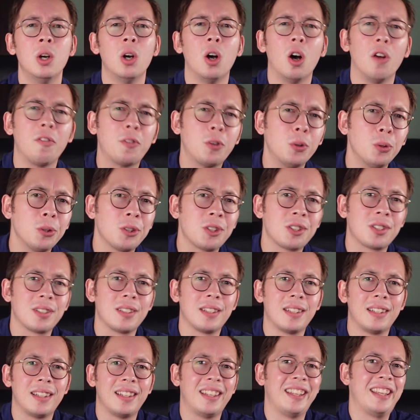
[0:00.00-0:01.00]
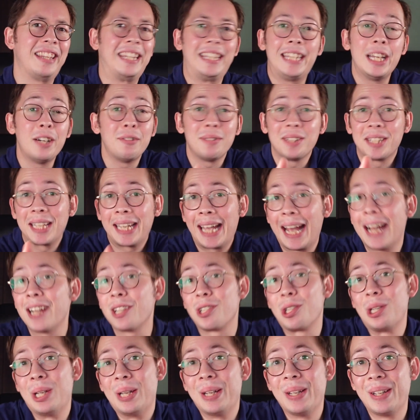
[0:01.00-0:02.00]
Of course, there is a
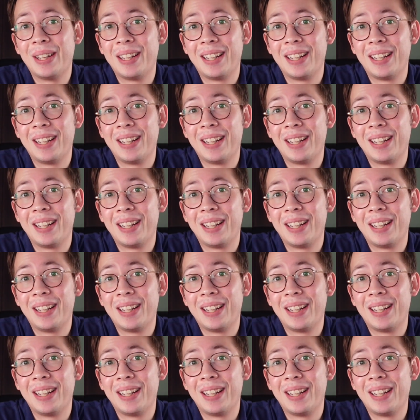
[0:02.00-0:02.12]
catch here,